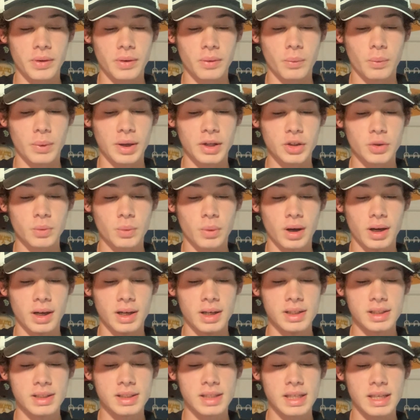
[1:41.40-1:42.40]
which
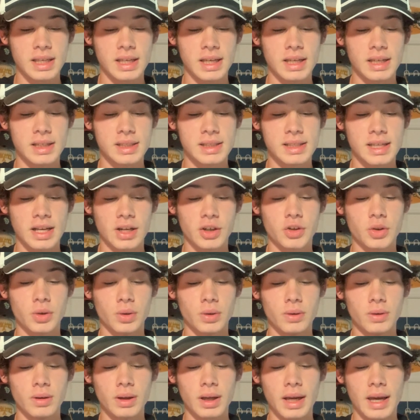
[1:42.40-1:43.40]
was the
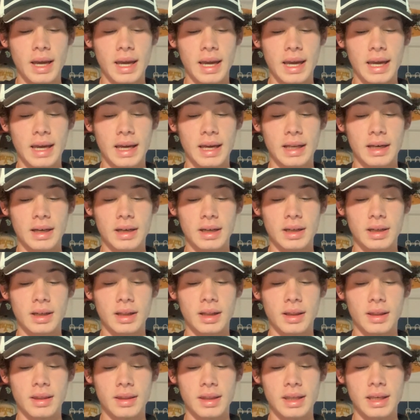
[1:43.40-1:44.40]
Central and
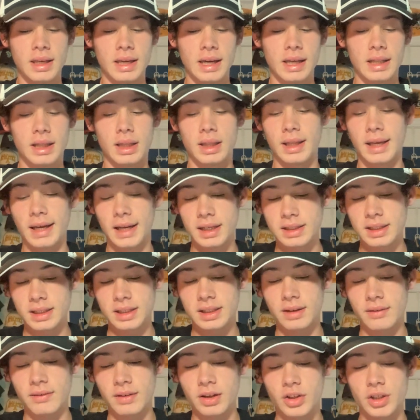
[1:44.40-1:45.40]
the
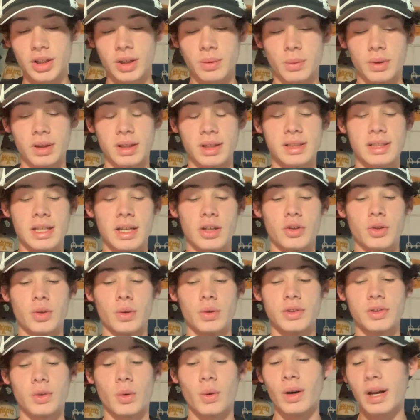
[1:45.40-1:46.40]
Atlantic division, where the
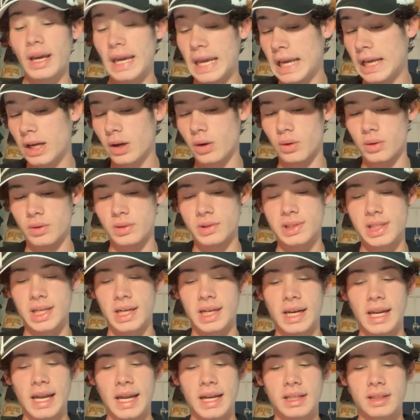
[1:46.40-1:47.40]
Central scored 8 goals in
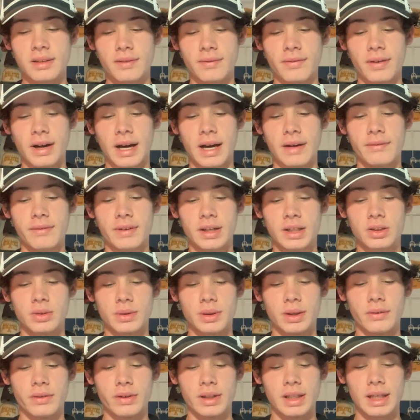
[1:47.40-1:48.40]
an 8-5
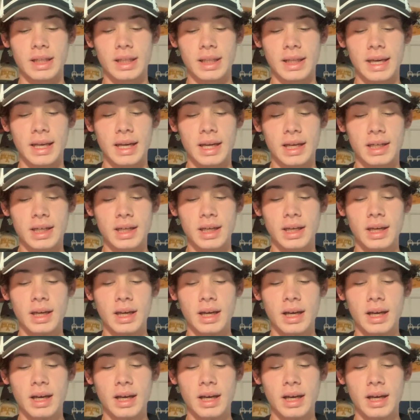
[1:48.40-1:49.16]
victory over the Atlantic.